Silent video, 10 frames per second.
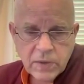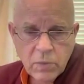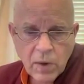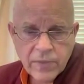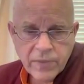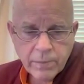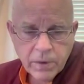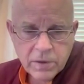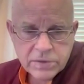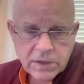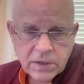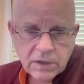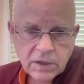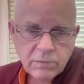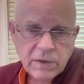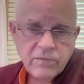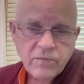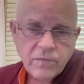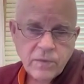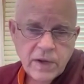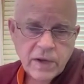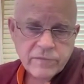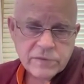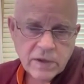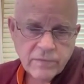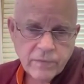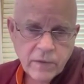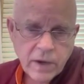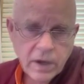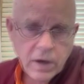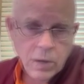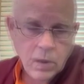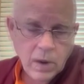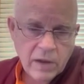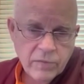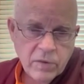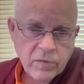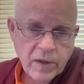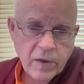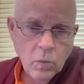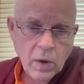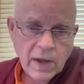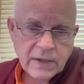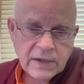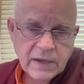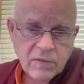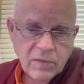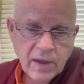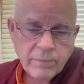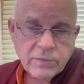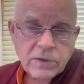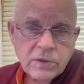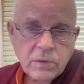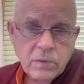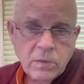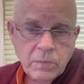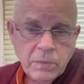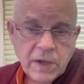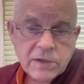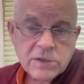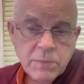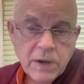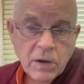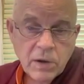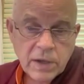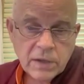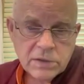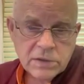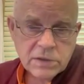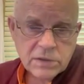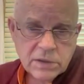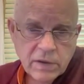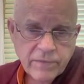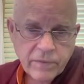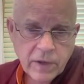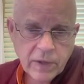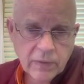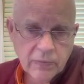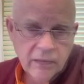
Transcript: We want the person to be free of suffering rather than wanting them to experience suffering.